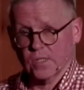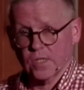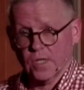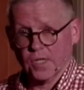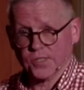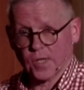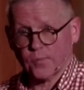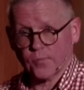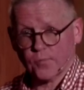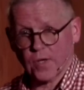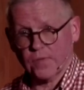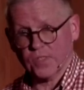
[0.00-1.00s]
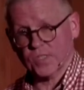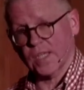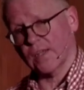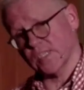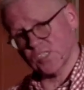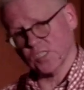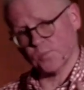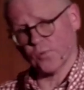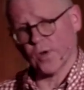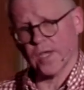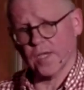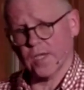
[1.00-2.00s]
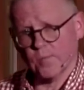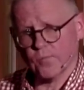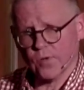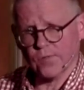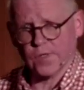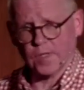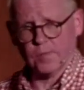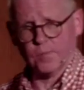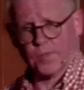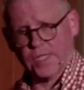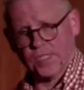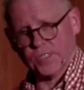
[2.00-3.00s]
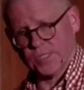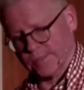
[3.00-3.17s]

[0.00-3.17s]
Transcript: as I pray this now. Let's just pray briefly, please.